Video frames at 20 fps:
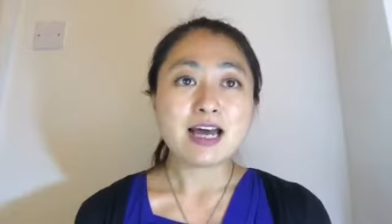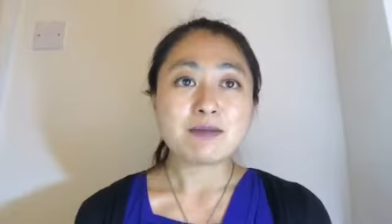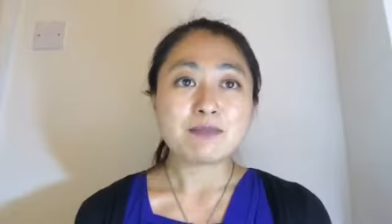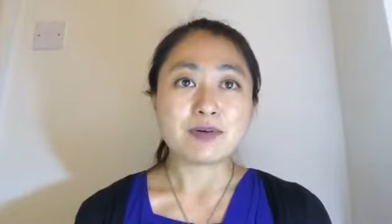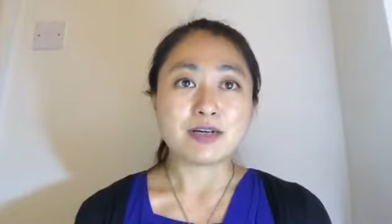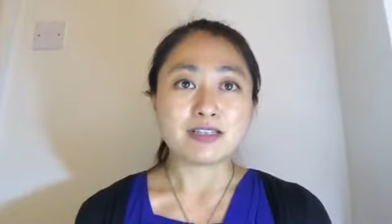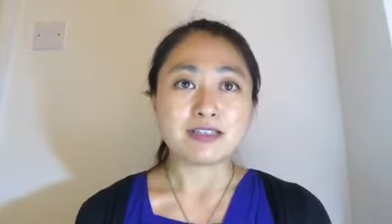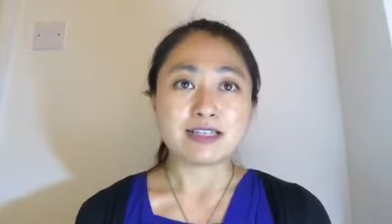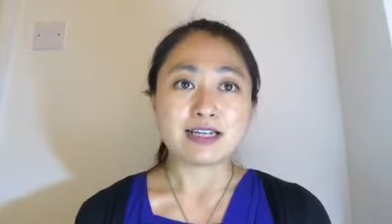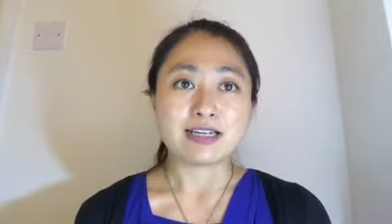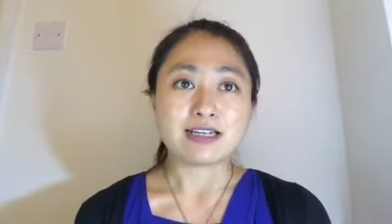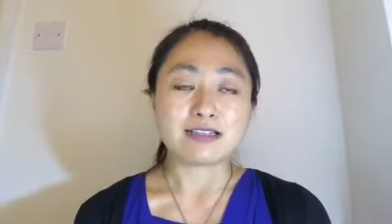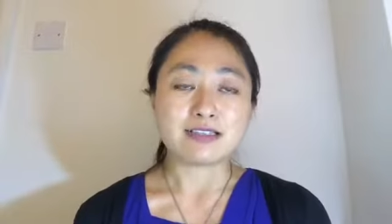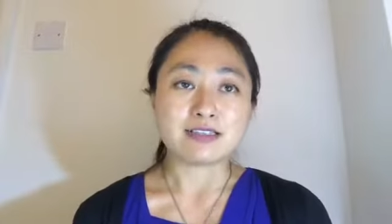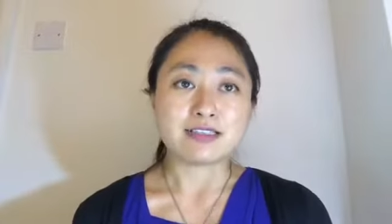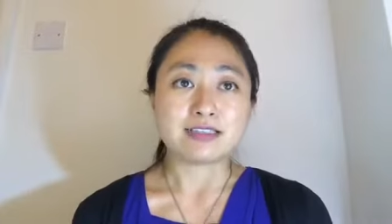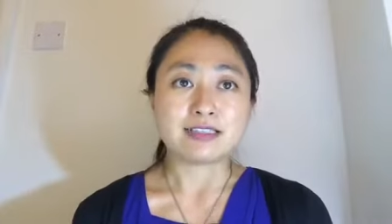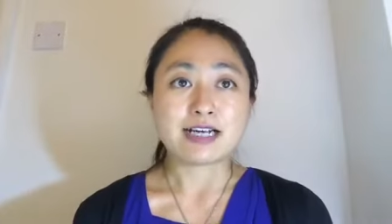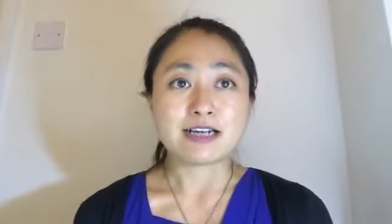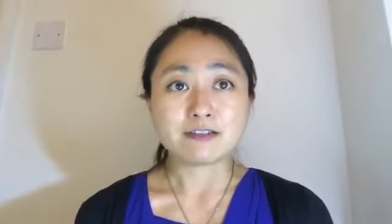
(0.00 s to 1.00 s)
but then
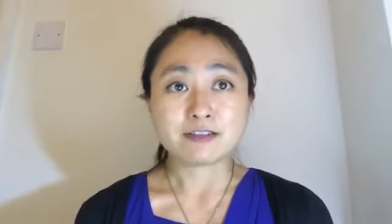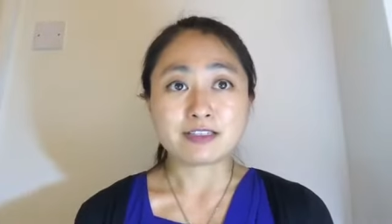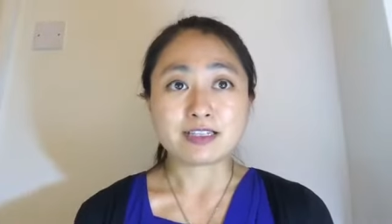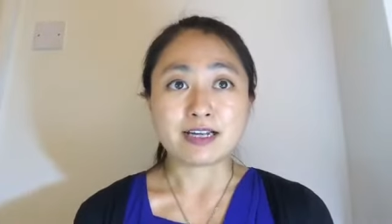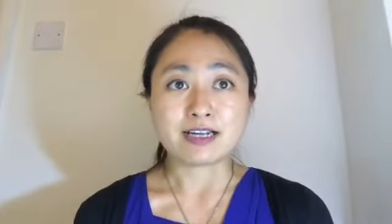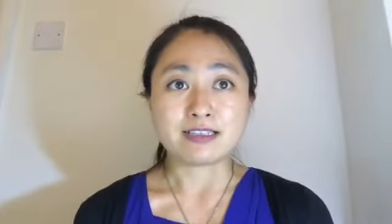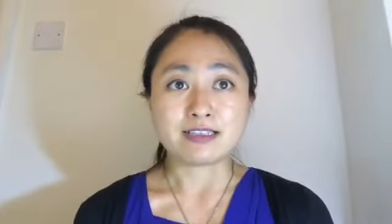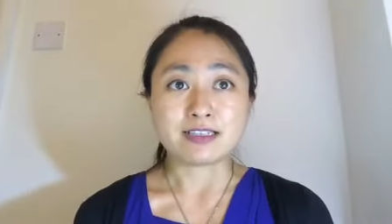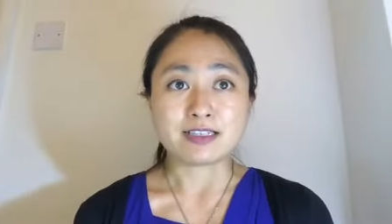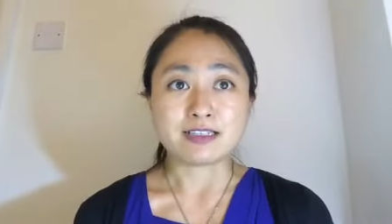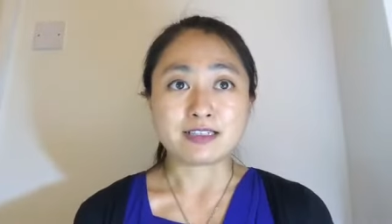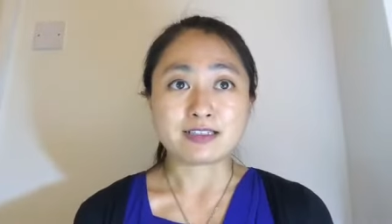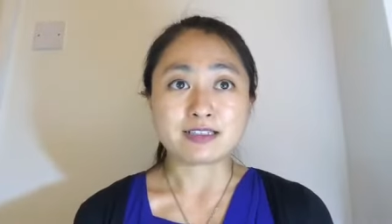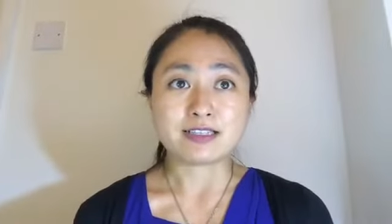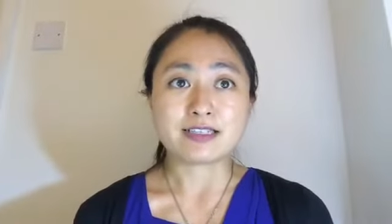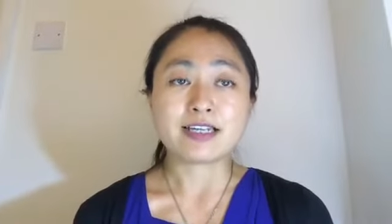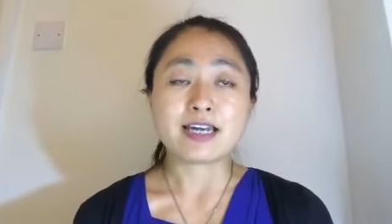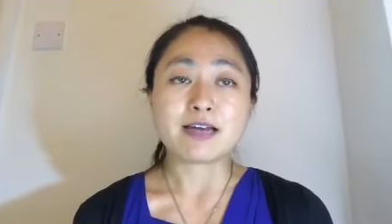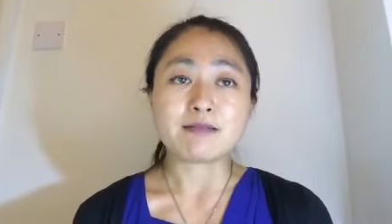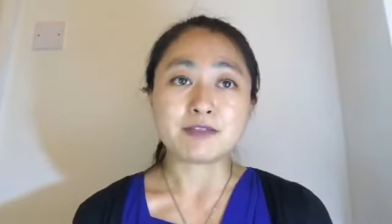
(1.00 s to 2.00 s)
the downside is
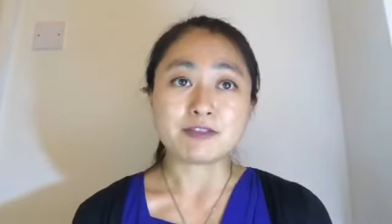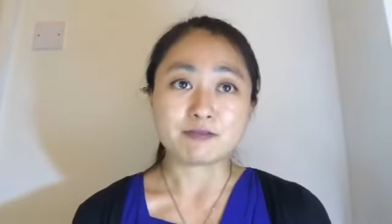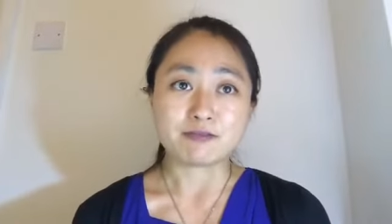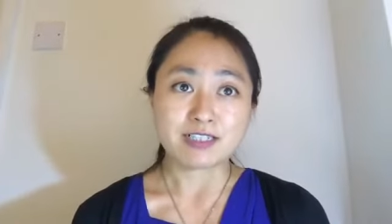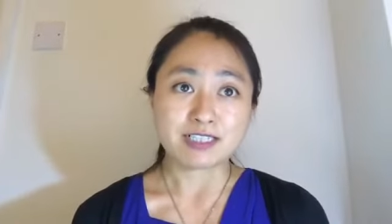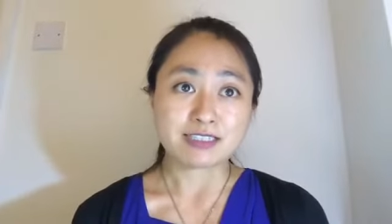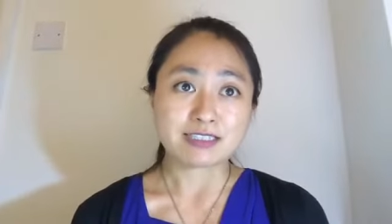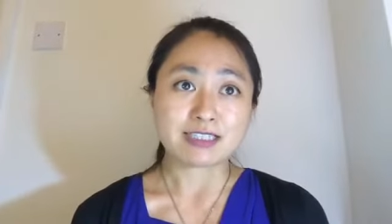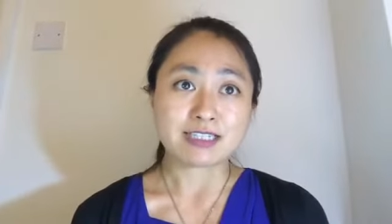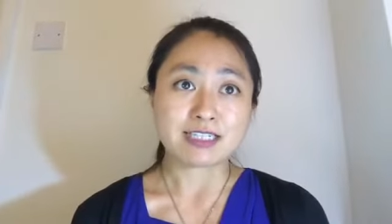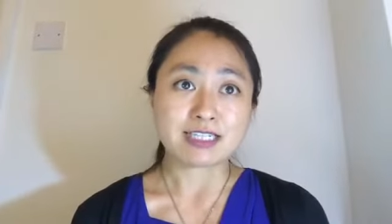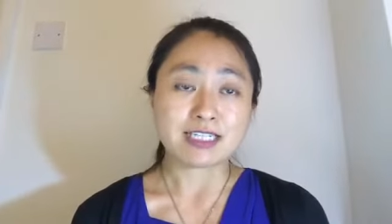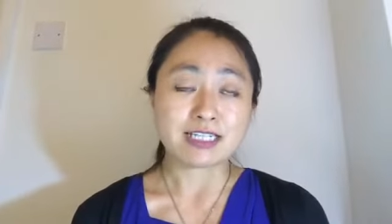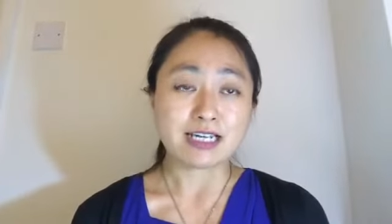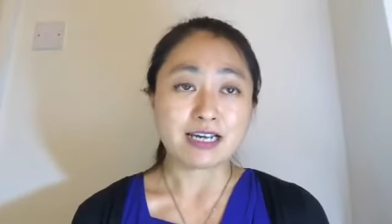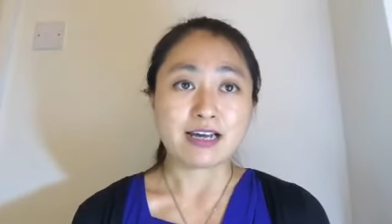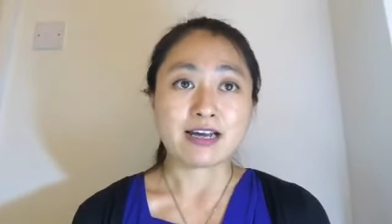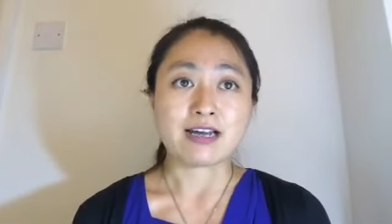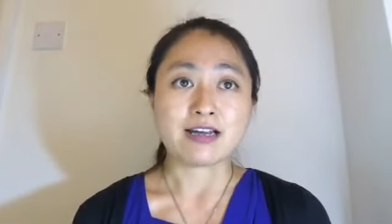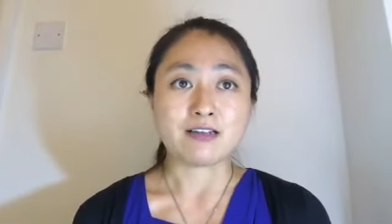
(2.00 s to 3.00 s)
it can be
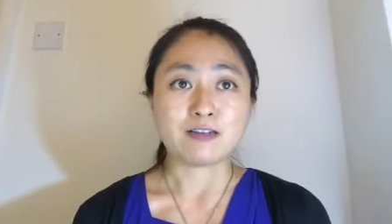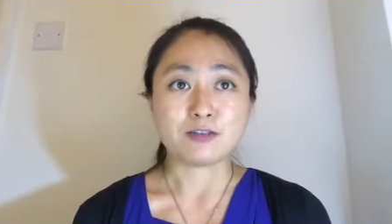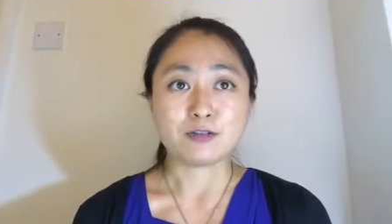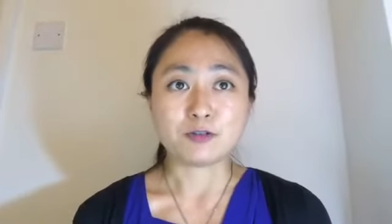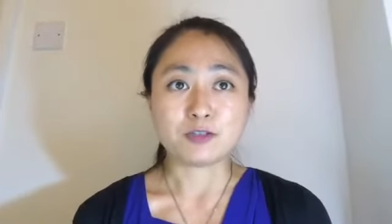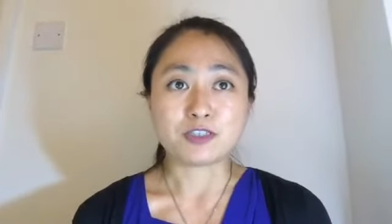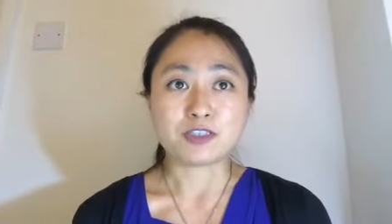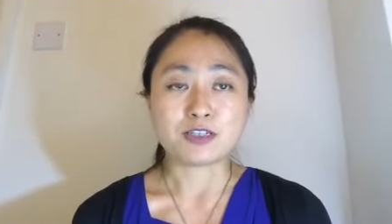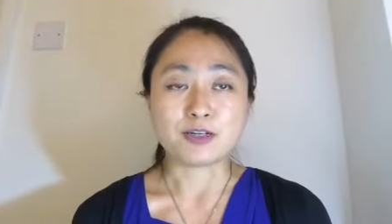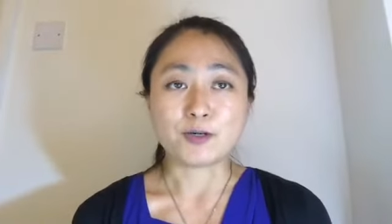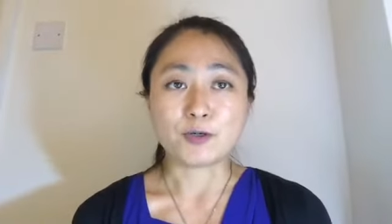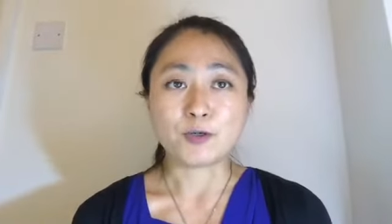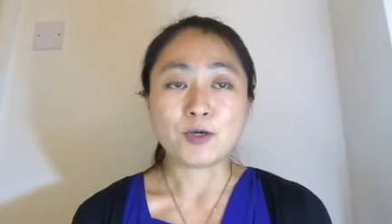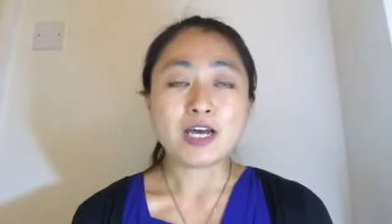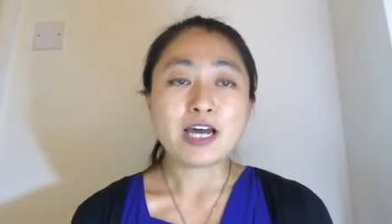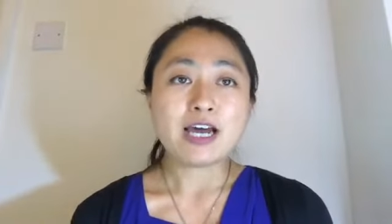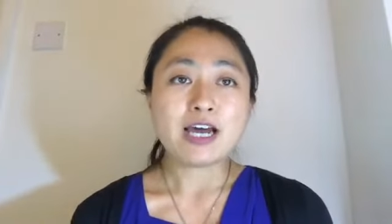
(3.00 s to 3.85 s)
risky, and also